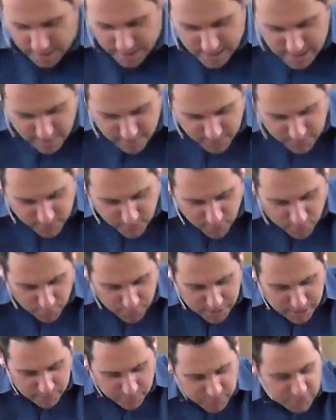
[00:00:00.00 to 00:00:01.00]
uh, even
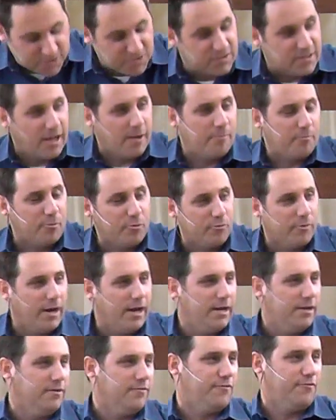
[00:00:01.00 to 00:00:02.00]
though he was
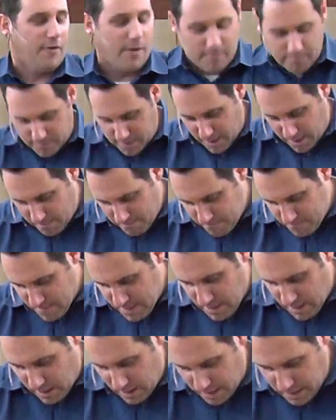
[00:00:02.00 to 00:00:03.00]
separated from
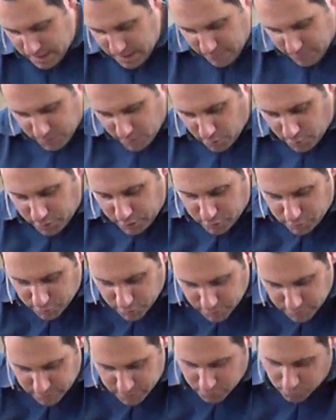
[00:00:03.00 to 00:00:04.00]
them, uh, even though he
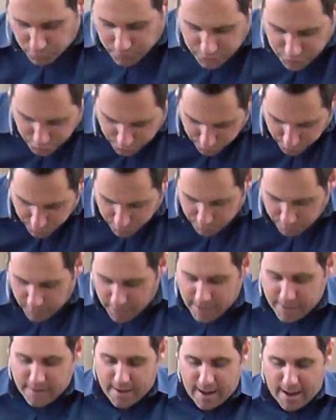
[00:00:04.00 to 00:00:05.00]
couldn't
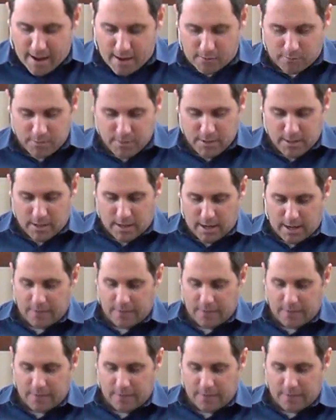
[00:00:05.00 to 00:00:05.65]
return right now,